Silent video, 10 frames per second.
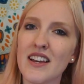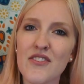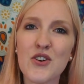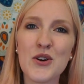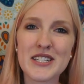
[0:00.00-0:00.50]

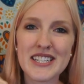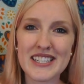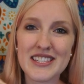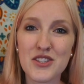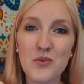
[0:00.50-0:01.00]
Of course, because
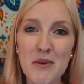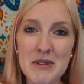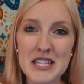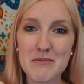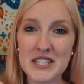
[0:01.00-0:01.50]
it's the
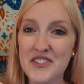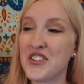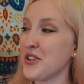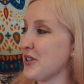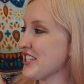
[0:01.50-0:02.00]
women's
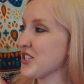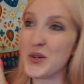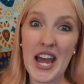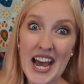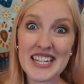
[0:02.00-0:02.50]
specific one, so
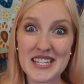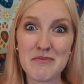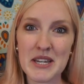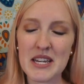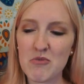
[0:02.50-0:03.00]
it has to
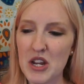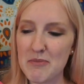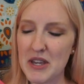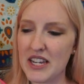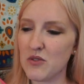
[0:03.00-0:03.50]
be in bright
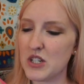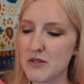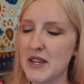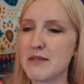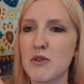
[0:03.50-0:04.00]
pink, which
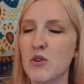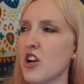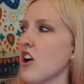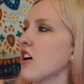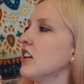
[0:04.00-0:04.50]
makes me want to
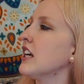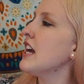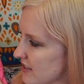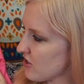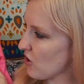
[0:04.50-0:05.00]
hurl.
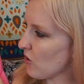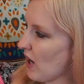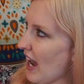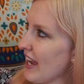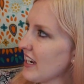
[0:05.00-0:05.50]
So
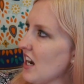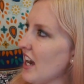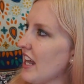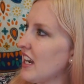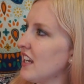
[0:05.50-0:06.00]
I
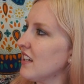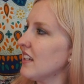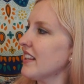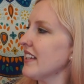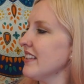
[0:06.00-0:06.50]

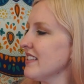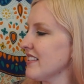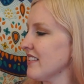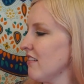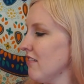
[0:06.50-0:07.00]
think this
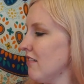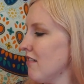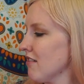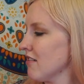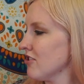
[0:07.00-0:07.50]
is a
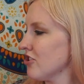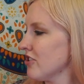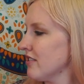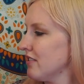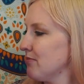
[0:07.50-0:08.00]

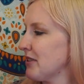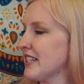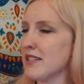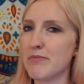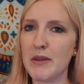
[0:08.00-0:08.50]
large,
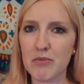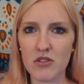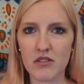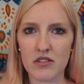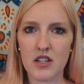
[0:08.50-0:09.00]
because
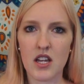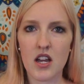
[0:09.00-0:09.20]
people